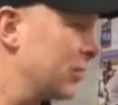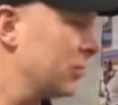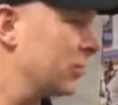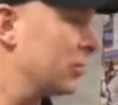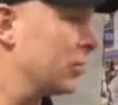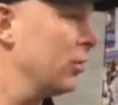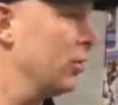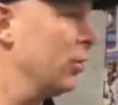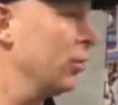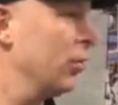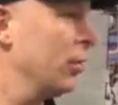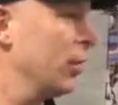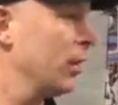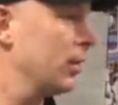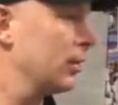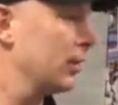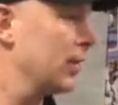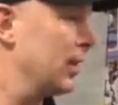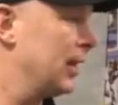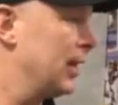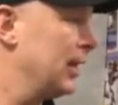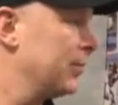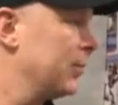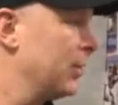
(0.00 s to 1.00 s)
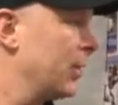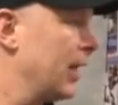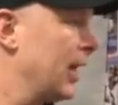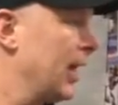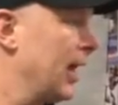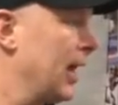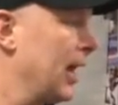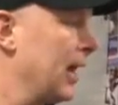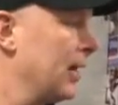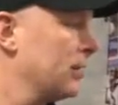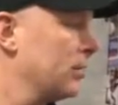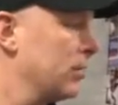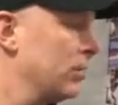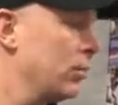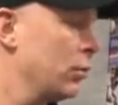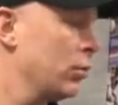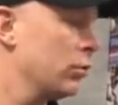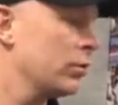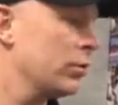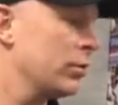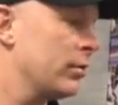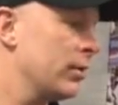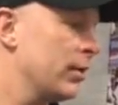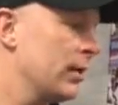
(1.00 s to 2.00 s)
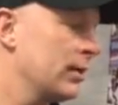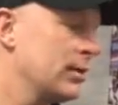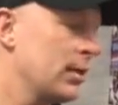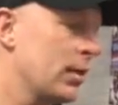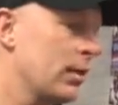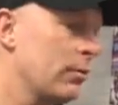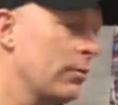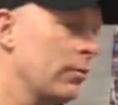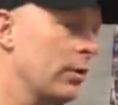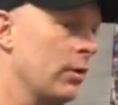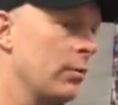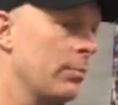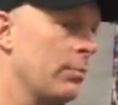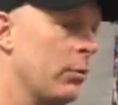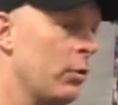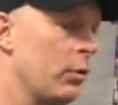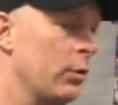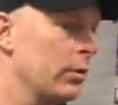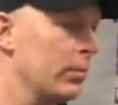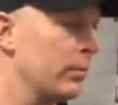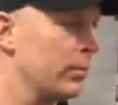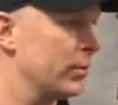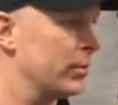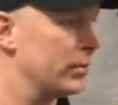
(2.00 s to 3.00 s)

their skill work, they keep their hands, and those are things that are real important,